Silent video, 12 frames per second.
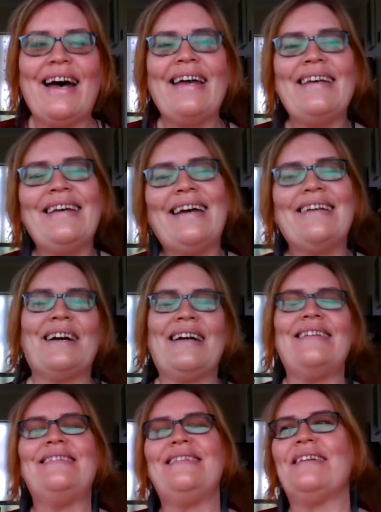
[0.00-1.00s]
Oh, yeah,
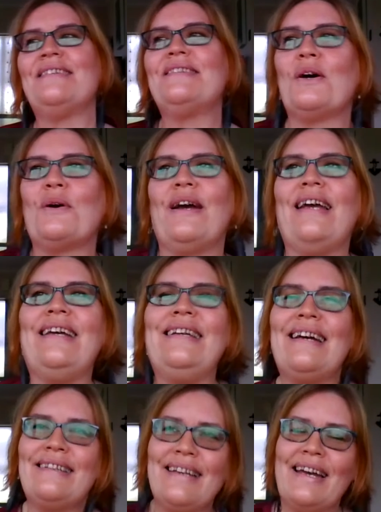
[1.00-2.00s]
nice. Yeah, sorry.
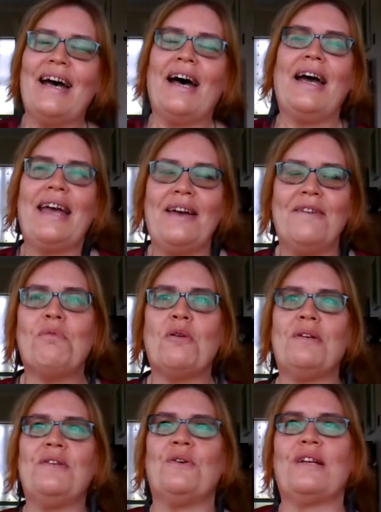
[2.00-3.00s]
Yeah, I had
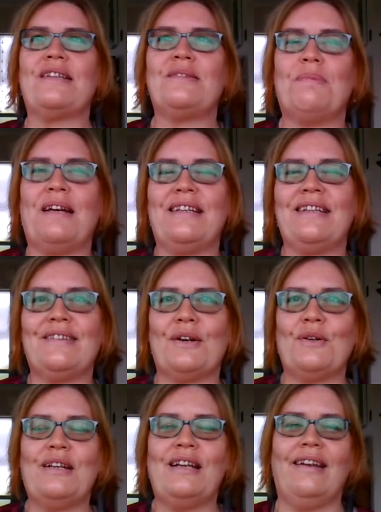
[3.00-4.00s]
probably not explained it
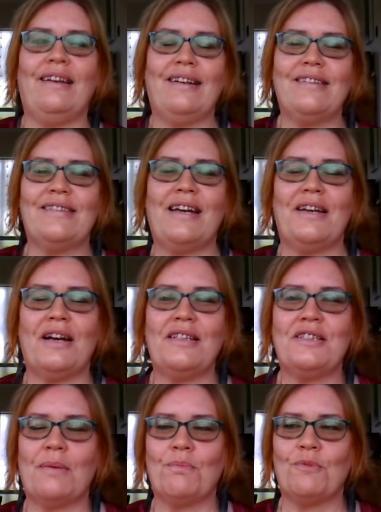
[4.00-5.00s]
so clearly because
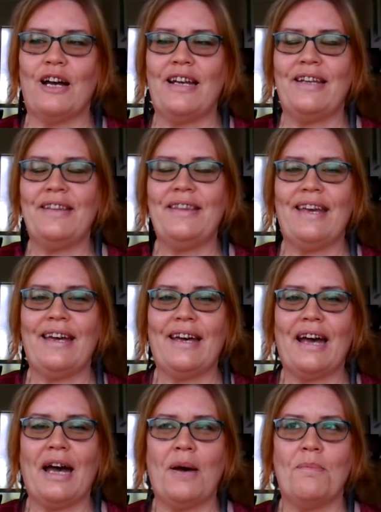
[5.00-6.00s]
I jumped right in there.